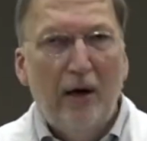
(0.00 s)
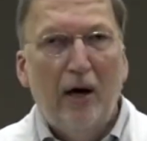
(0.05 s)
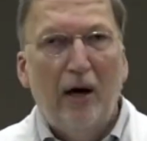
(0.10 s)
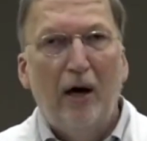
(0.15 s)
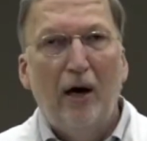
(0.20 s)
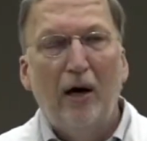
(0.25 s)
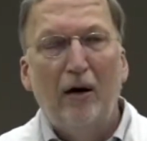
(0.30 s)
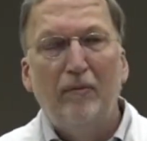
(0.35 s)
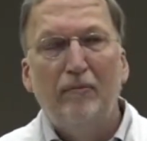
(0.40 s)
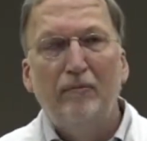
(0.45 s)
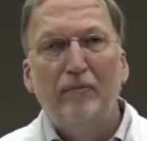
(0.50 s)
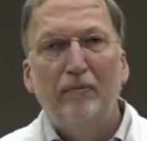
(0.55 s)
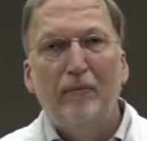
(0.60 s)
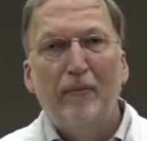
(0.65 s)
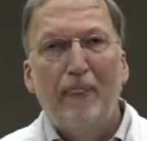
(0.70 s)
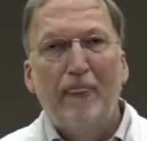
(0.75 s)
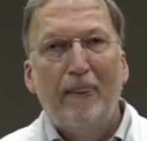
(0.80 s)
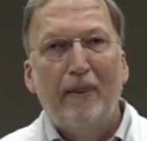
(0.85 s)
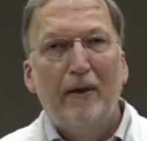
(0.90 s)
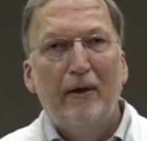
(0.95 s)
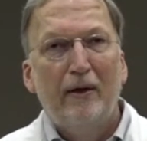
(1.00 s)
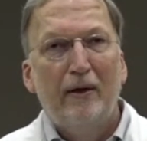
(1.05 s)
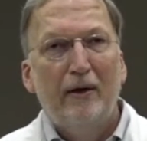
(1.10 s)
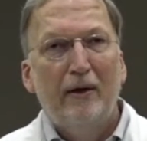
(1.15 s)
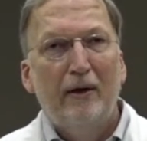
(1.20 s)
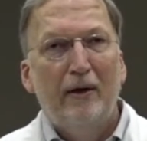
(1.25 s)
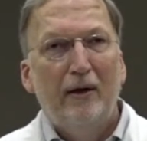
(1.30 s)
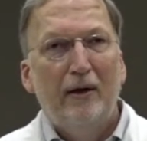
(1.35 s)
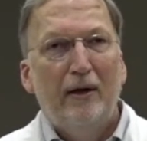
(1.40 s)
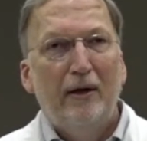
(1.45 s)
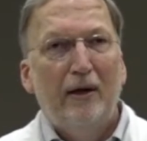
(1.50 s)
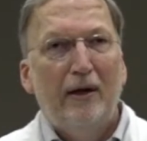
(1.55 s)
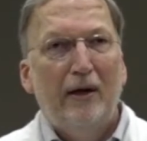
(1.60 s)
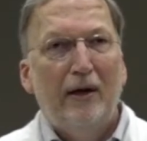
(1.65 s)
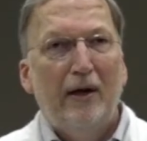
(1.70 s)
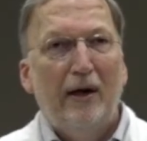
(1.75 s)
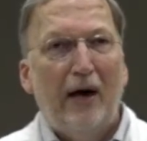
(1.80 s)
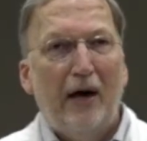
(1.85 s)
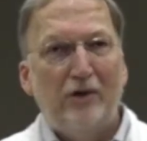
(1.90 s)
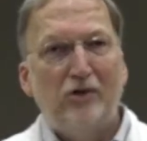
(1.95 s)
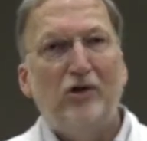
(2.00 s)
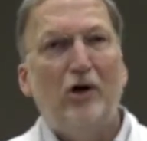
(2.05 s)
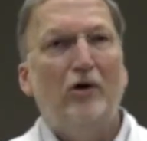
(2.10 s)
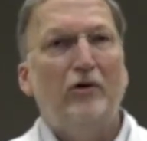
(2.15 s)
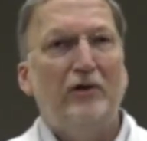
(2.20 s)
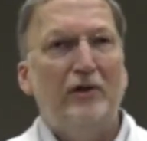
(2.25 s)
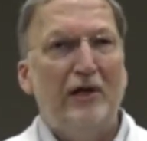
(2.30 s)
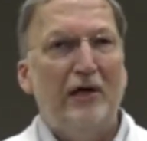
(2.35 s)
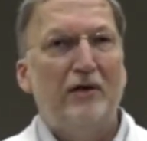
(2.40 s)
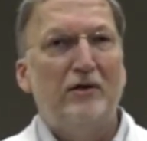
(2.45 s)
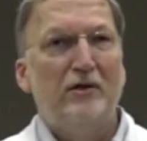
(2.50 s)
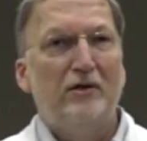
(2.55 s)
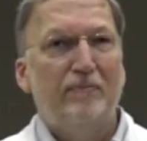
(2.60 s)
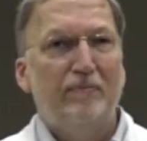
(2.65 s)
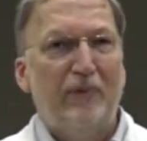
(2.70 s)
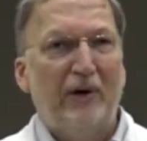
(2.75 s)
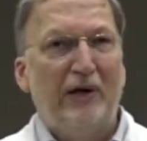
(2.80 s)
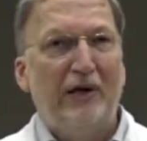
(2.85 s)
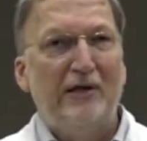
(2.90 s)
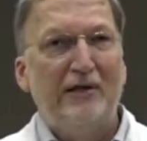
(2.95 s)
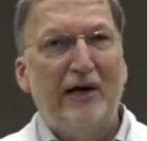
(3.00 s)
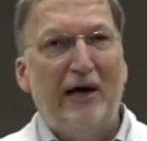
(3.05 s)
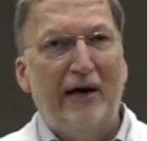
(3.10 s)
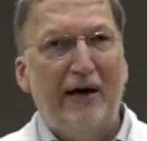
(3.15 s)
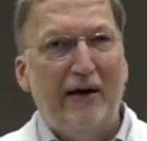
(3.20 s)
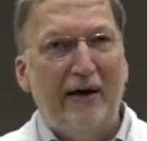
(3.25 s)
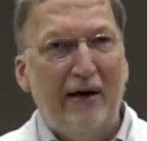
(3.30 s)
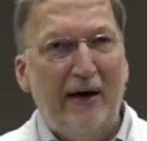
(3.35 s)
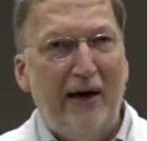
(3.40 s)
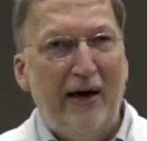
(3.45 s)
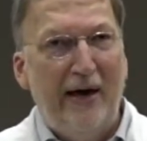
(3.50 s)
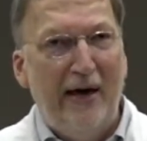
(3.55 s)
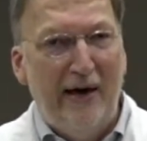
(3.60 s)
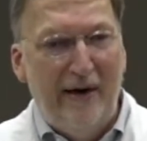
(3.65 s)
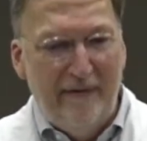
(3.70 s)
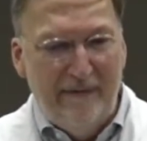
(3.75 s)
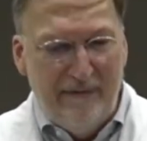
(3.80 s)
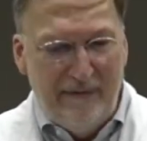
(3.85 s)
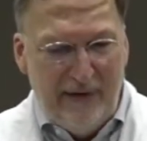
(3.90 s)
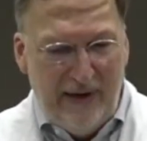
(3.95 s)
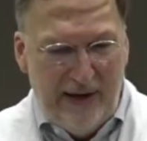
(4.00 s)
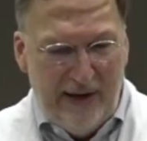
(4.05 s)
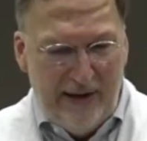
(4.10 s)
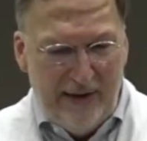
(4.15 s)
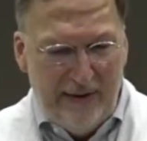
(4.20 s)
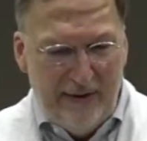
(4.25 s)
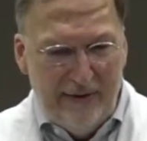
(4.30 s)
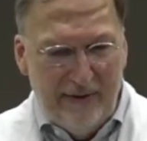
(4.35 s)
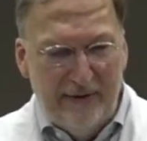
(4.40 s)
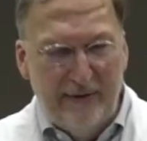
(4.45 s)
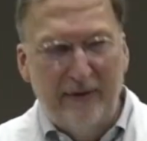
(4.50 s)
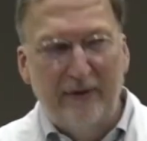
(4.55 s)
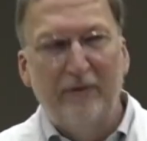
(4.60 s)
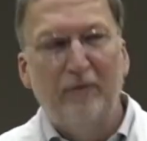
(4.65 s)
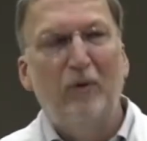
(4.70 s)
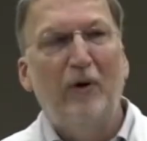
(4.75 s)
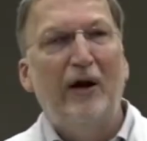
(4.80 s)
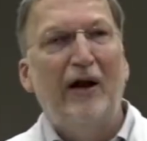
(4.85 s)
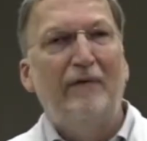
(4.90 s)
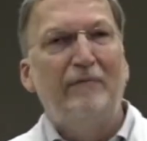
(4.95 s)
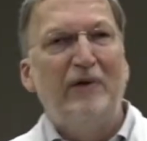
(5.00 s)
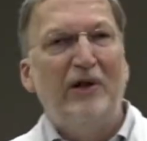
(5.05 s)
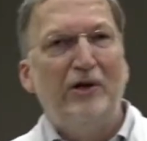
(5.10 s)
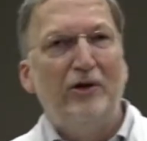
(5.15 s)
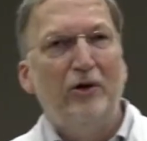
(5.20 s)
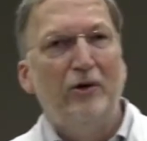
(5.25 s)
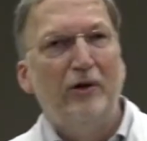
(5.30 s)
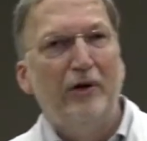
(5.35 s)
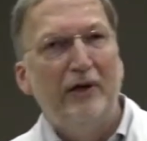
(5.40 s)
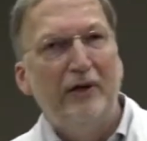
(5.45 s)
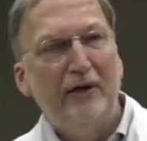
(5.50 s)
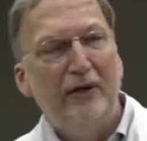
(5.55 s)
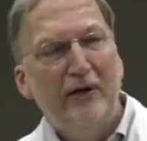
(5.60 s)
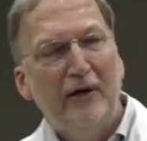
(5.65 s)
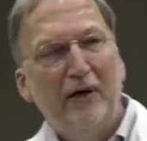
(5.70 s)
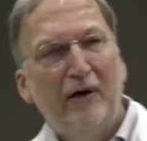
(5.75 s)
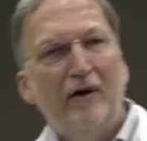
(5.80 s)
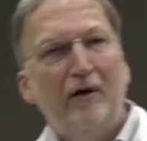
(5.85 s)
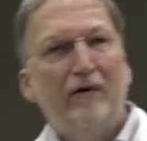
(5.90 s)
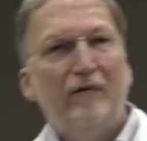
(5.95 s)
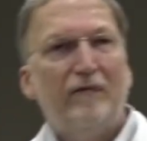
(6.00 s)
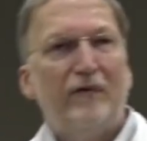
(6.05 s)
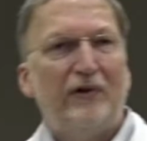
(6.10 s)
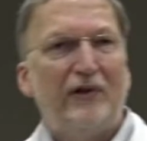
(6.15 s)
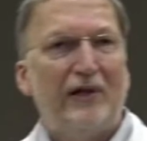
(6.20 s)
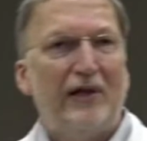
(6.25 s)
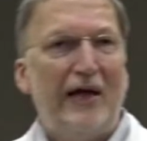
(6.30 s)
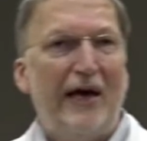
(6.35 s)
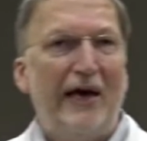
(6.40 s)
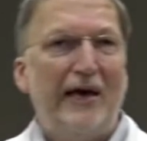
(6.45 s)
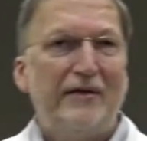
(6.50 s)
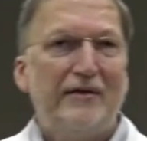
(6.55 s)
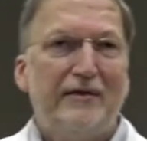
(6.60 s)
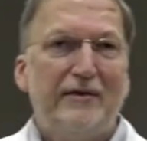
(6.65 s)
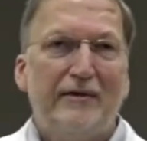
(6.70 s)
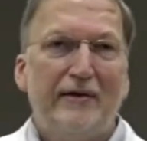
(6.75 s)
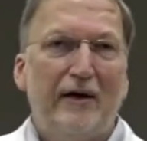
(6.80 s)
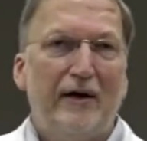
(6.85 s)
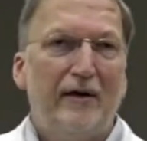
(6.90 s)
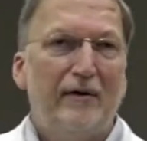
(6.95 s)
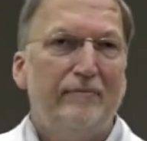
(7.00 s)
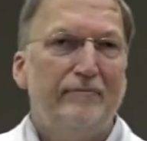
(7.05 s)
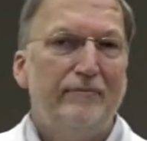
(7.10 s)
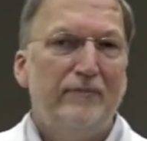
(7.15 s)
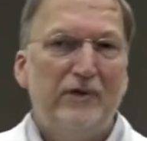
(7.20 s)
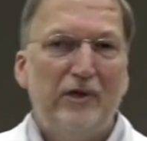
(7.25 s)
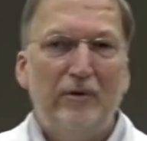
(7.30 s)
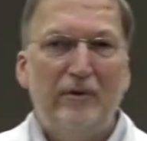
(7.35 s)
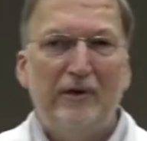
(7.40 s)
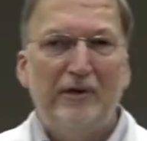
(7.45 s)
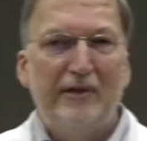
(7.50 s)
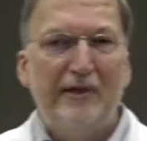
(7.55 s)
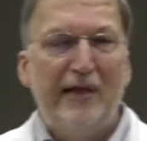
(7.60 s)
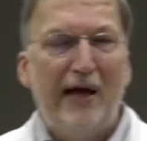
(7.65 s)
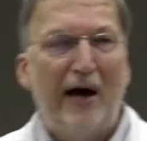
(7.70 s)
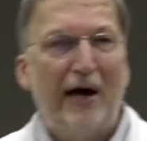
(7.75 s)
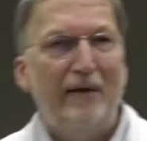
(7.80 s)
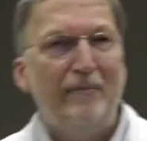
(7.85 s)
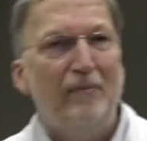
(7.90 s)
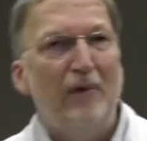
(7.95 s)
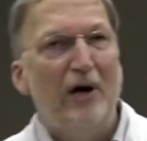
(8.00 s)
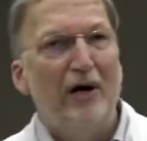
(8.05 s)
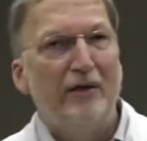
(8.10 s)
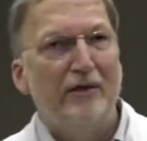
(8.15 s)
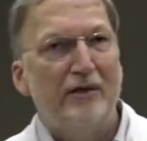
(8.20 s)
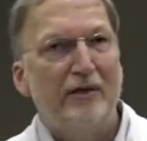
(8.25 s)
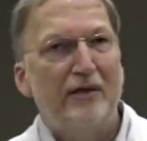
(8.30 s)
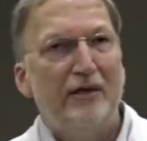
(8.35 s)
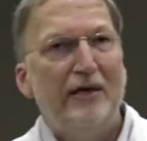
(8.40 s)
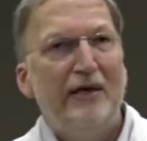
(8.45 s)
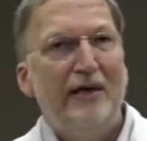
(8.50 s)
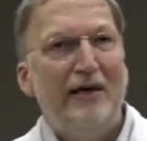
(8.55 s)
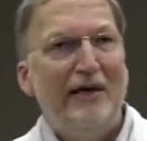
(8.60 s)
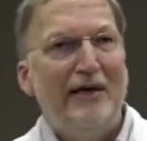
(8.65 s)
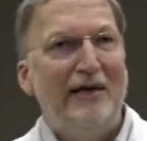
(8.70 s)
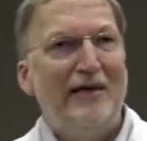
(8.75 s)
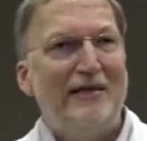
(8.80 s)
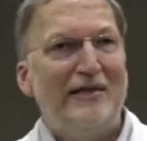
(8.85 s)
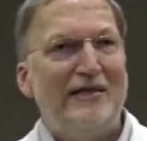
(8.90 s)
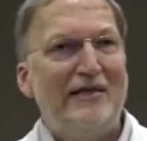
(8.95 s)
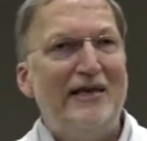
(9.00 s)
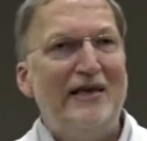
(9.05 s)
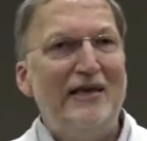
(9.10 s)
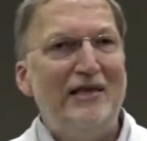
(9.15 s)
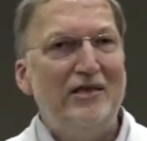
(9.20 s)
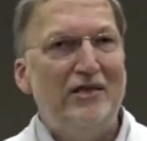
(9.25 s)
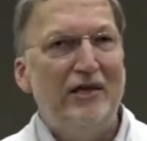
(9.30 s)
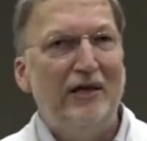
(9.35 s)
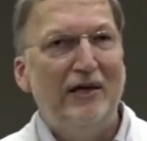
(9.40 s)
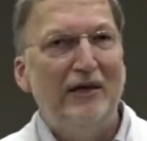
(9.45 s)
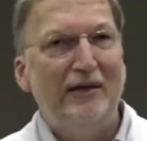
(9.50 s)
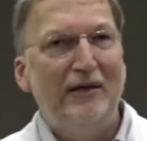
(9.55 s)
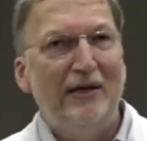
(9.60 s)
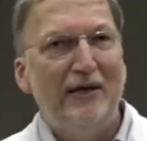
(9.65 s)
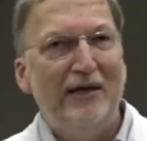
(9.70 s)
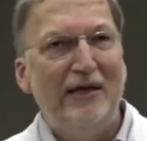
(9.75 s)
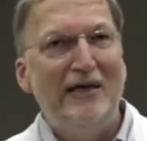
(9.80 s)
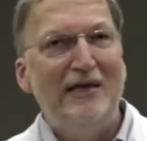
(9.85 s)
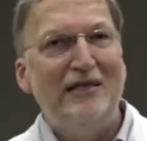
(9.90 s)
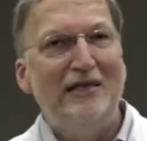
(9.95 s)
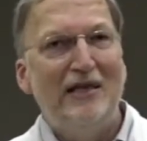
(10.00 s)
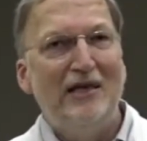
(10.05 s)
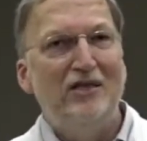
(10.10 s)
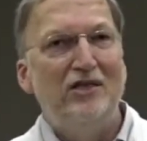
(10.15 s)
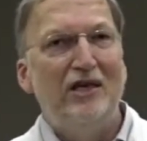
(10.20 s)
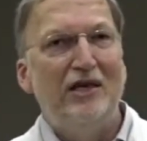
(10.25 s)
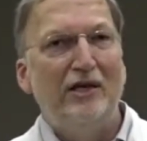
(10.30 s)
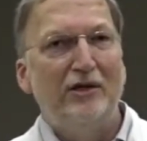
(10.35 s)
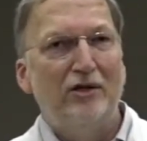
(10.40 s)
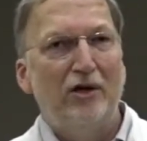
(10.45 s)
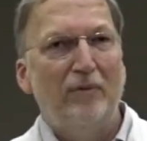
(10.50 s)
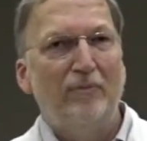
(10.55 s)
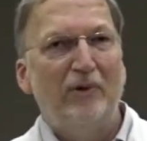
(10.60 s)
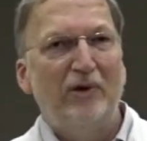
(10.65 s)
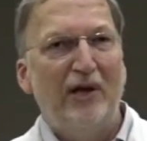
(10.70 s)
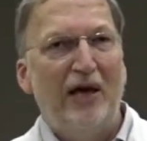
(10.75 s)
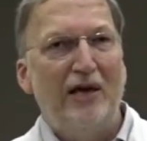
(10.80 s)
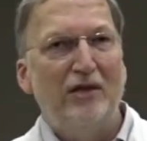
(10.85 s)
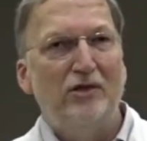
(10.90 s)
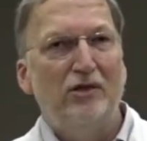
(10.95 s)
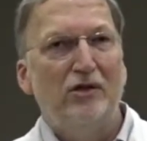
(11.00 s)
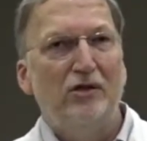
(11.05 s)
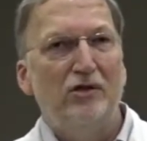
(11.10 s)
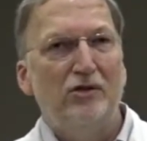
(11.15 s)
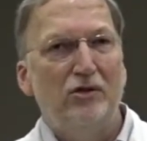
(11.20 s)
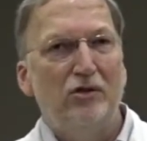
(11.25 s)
I show you this because I have, what I've been doing for the last 9 months is teaching ECG interpretation